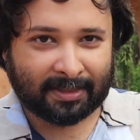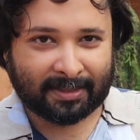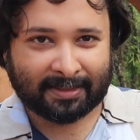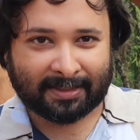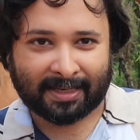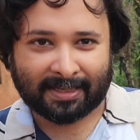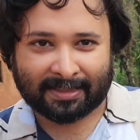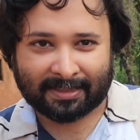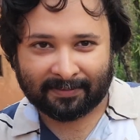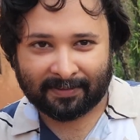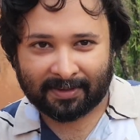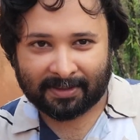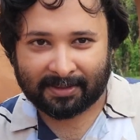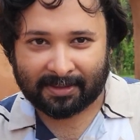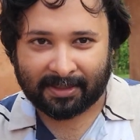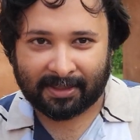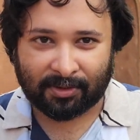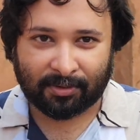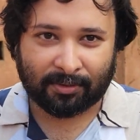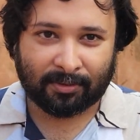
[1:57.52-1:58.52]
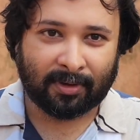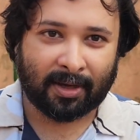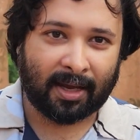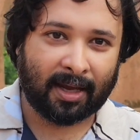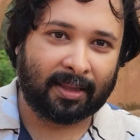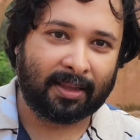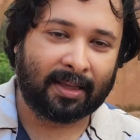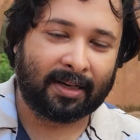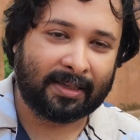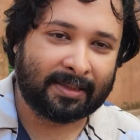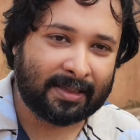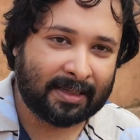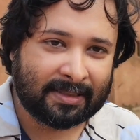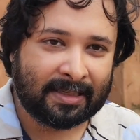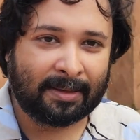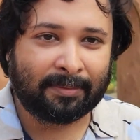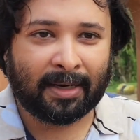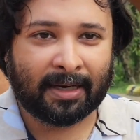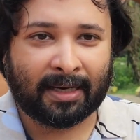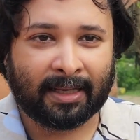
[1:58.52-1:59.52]
is S7C2 and the results
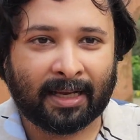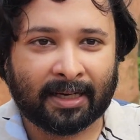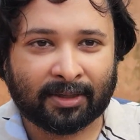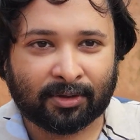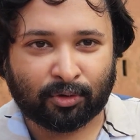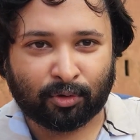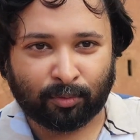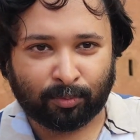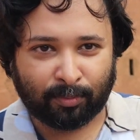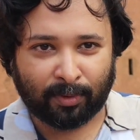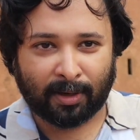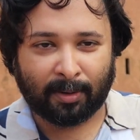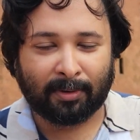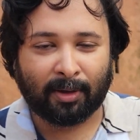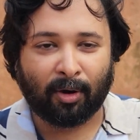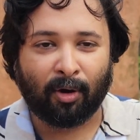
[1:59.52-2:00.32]
I'm getting are super. The